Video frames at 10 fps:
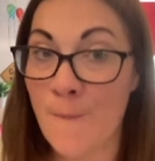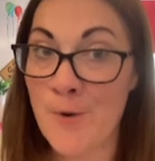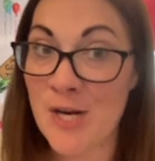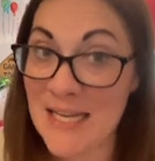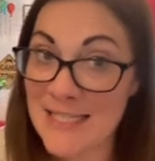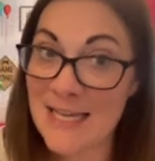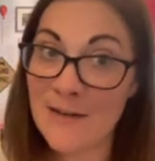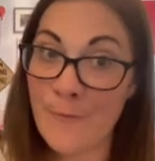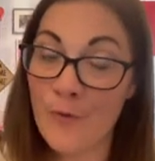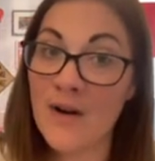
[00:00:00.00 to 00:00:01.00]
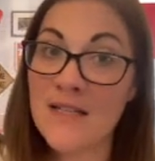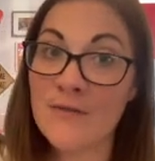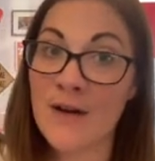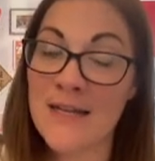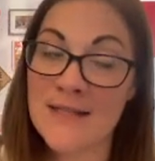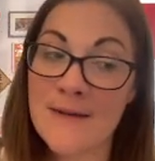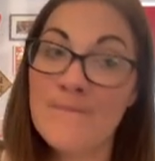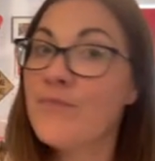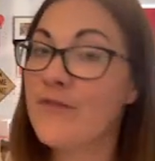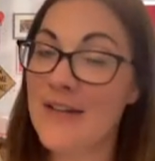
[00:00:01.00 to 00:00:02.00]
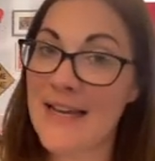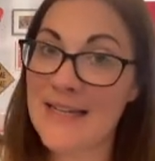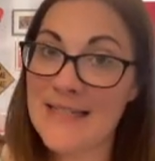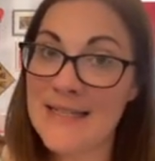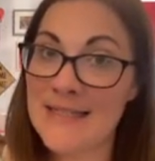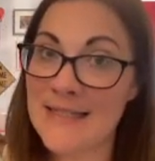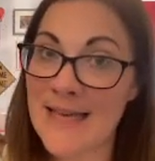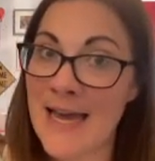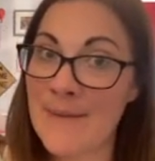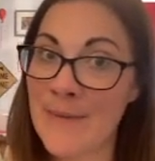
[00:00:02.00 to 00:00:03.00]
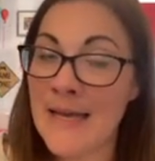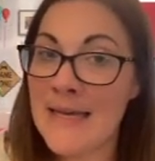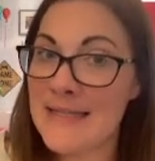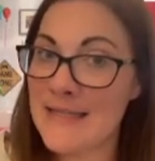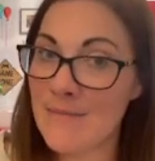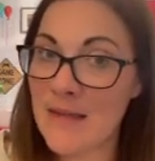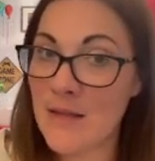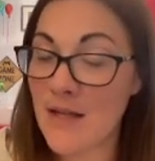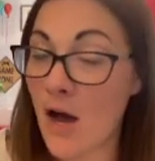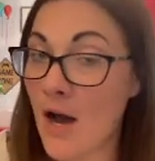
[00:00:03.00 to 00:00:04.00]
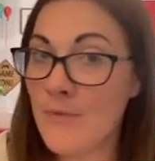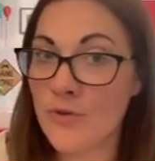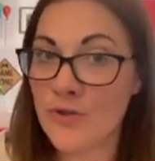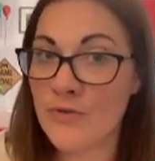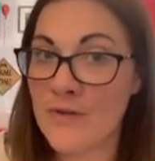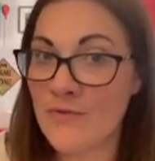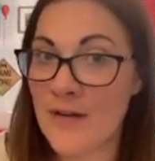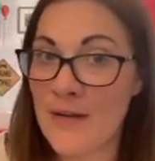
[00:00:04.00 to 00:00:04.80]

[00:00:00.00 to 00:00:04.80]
and he's taken a price rise for next season's game, something that I'm not sure is really